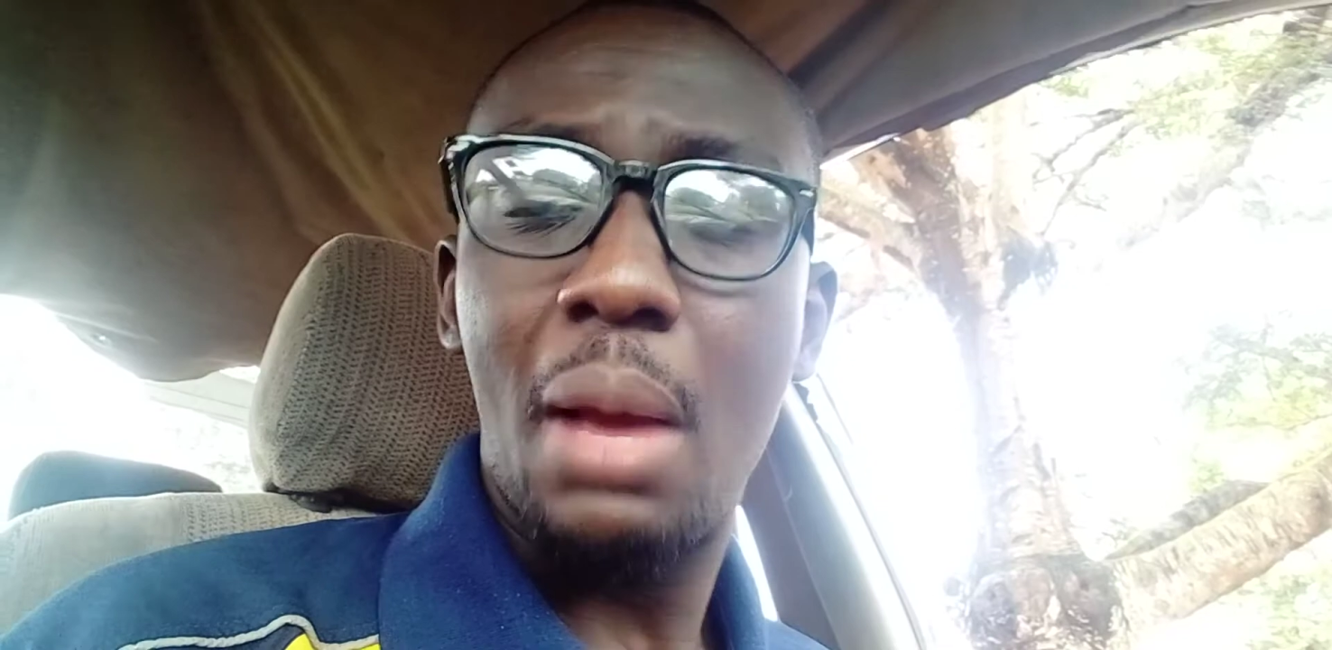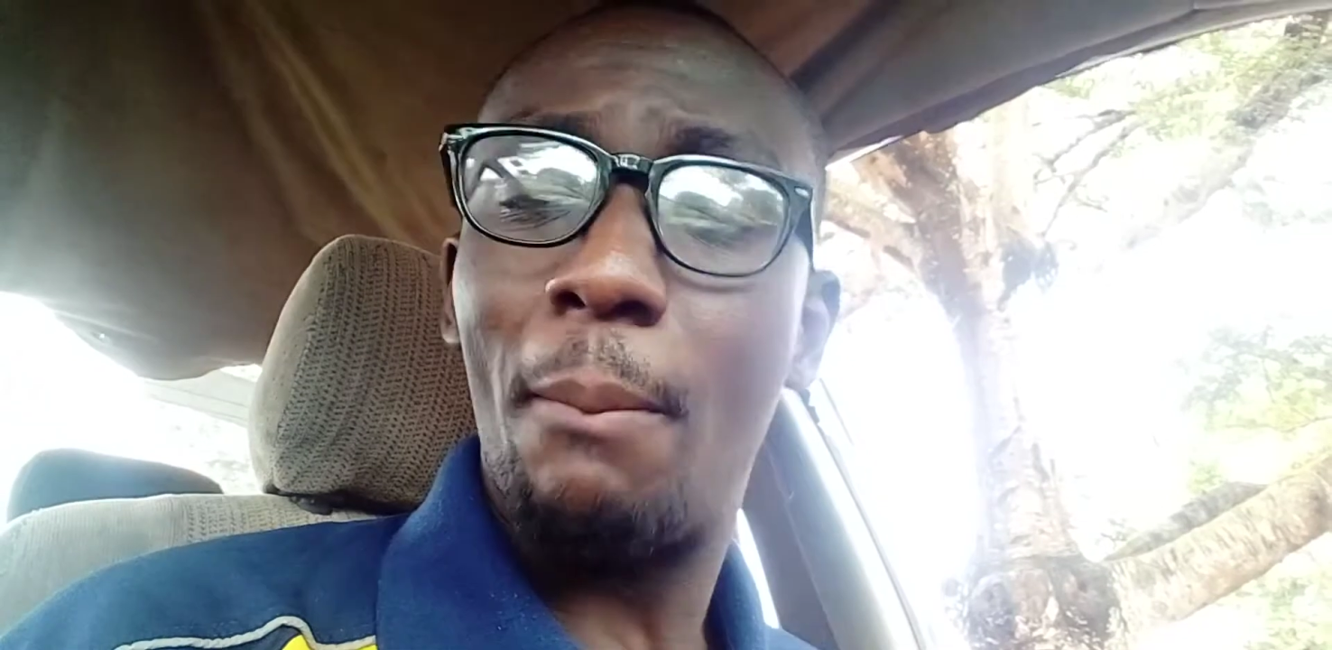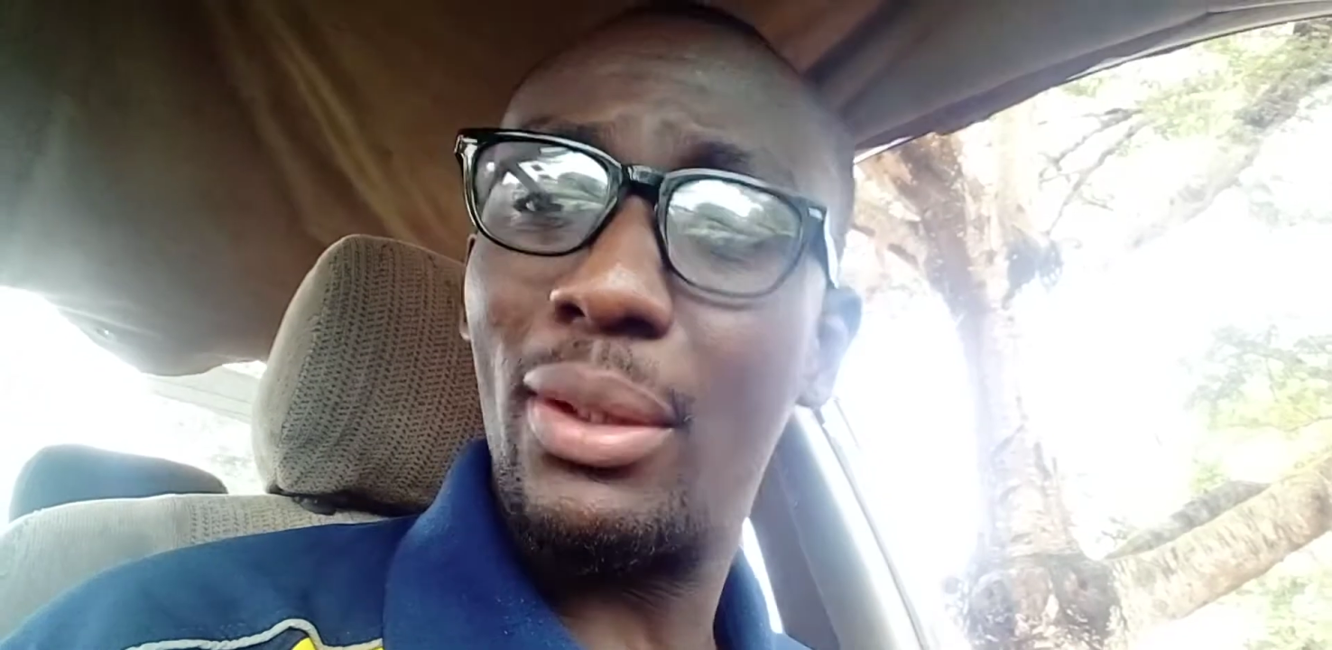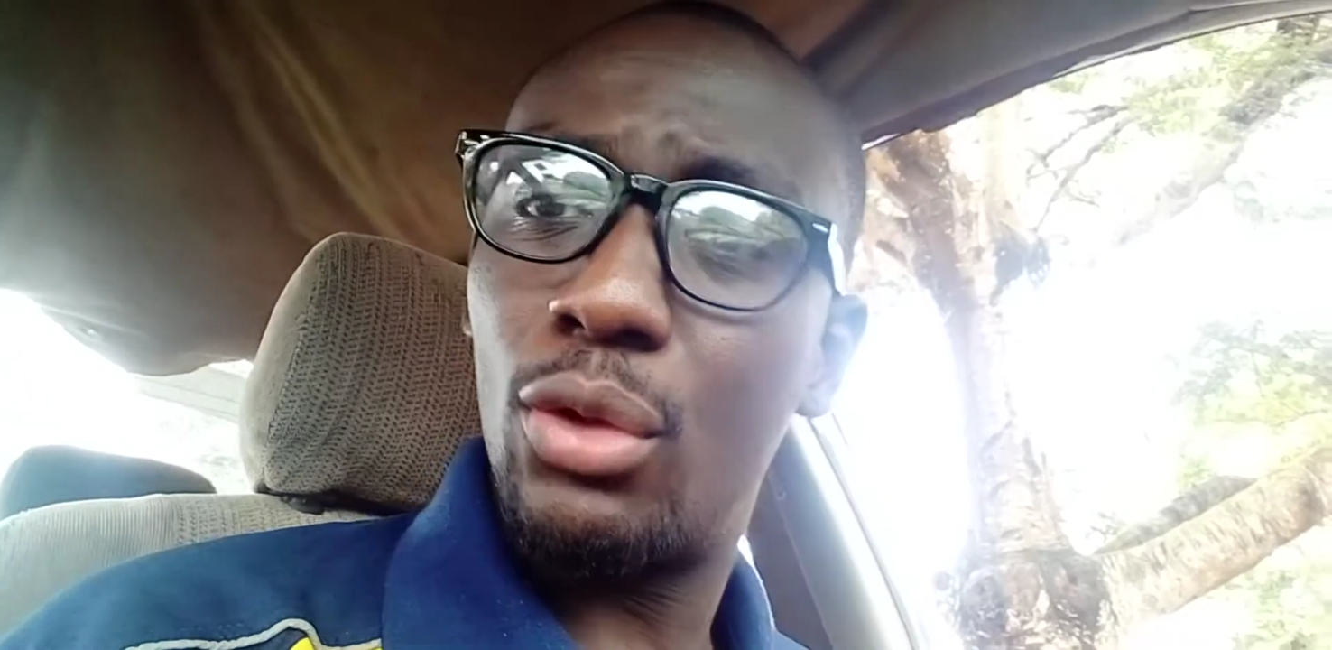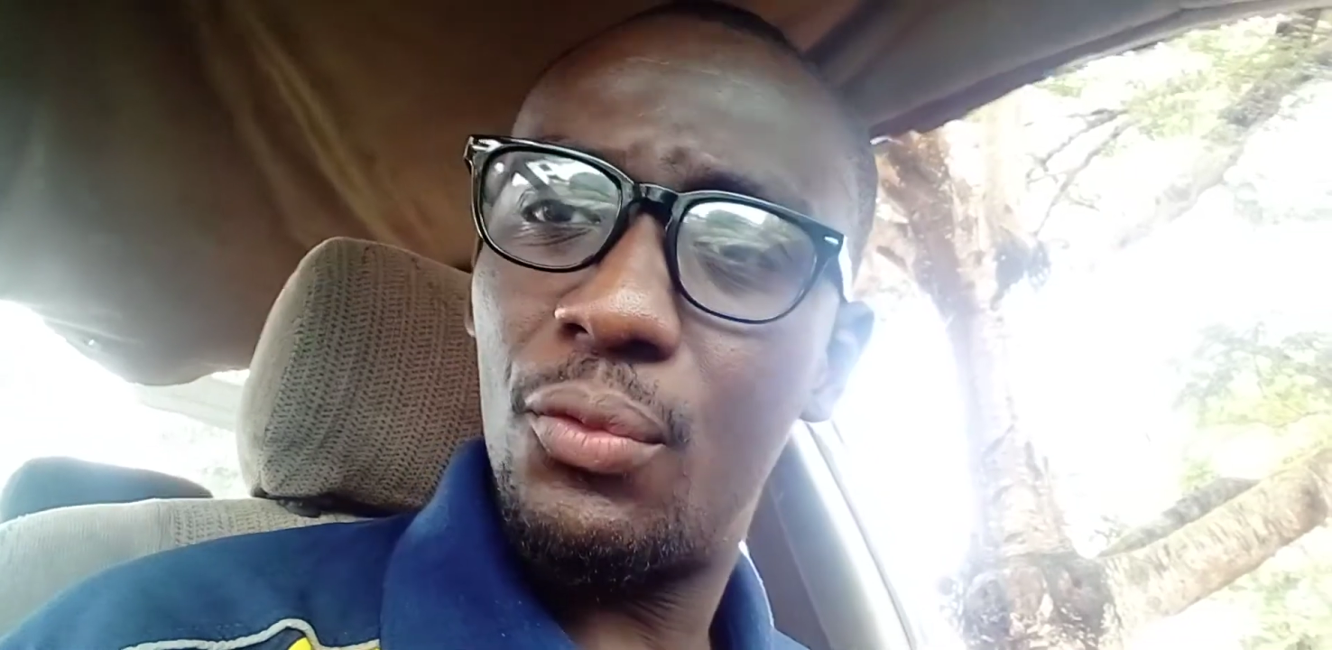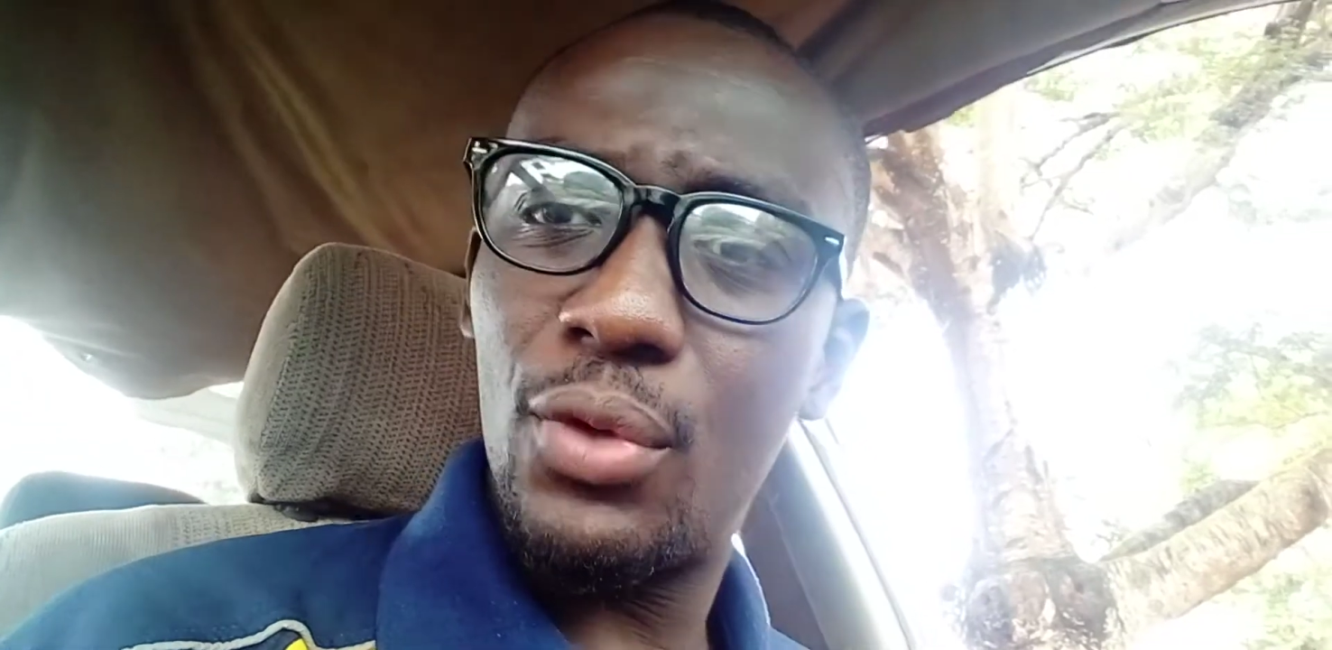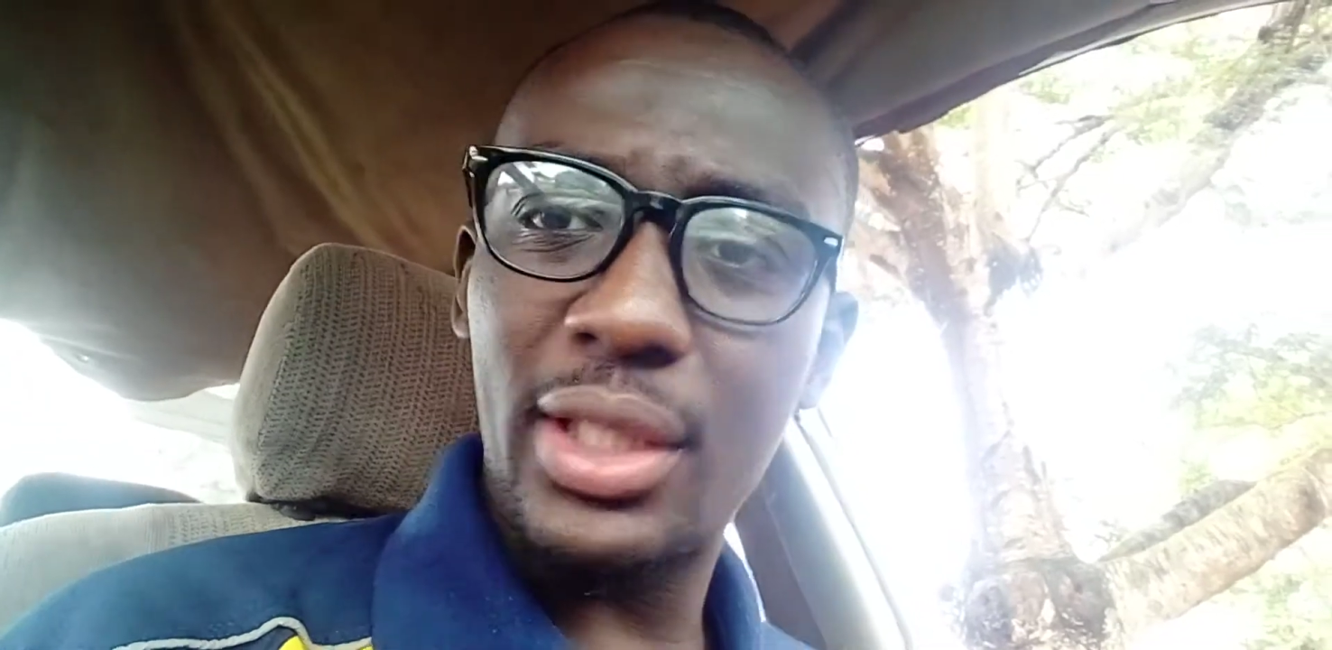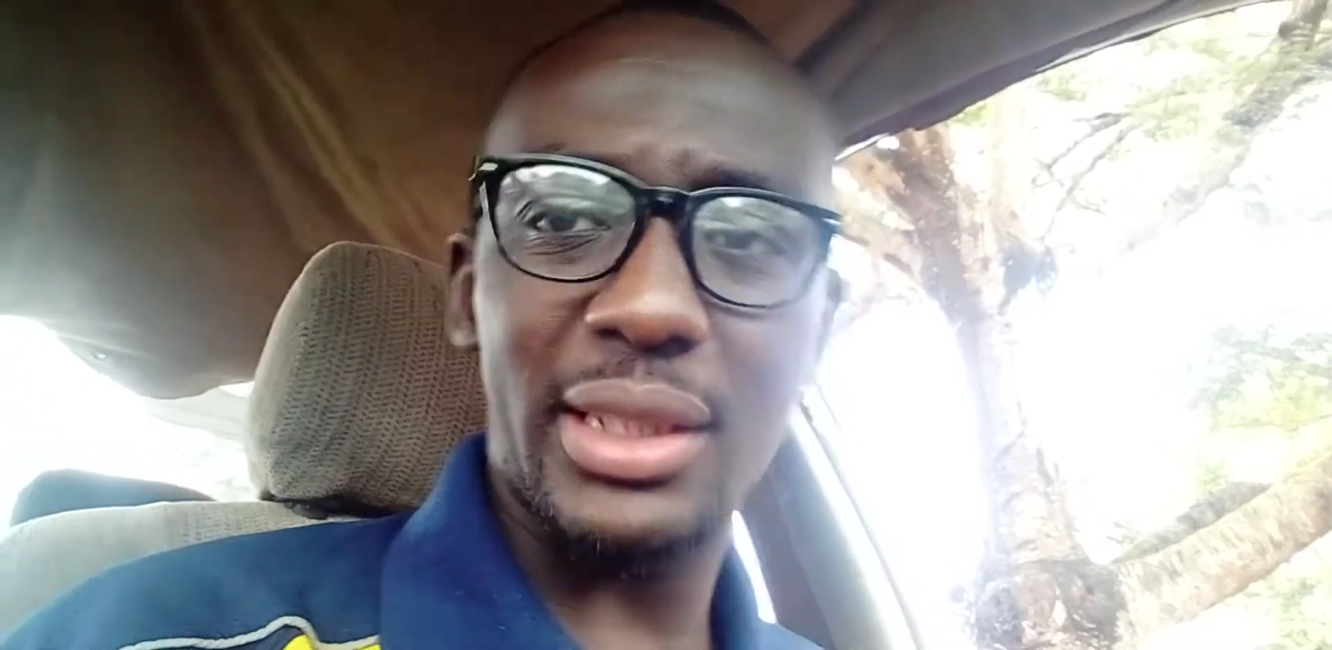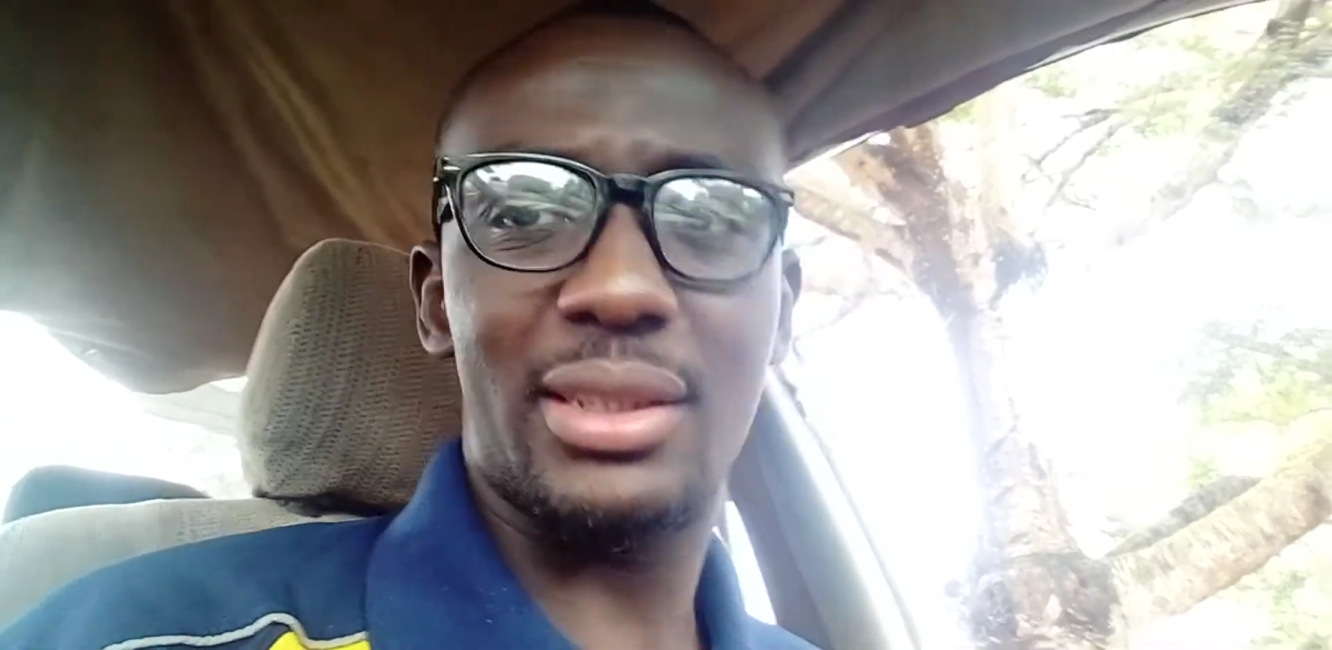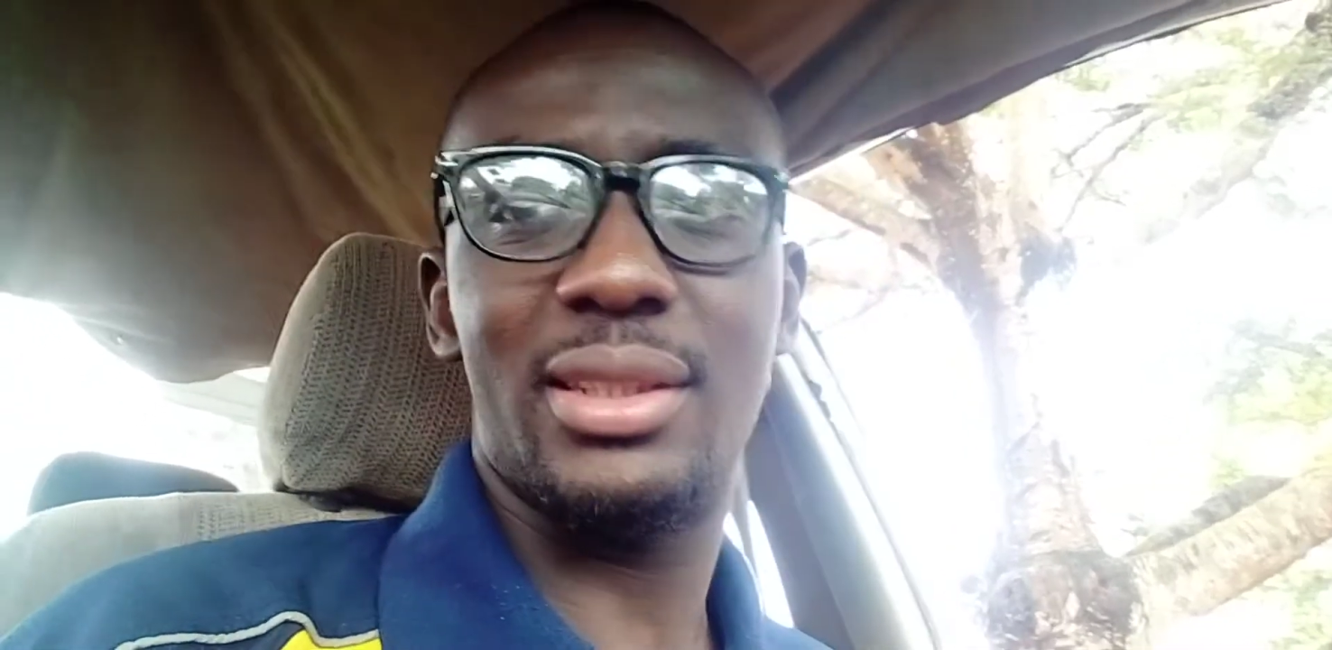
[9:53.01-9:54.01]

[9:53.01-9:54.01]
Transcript: But don't forget